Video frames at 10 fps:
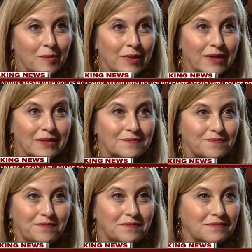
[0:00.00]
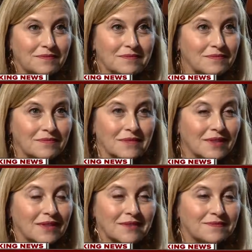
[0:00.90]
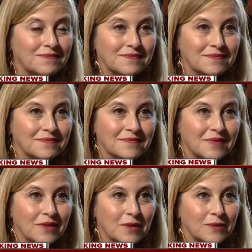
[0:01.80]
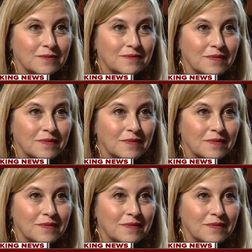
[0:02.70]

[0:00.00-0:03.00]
but you know,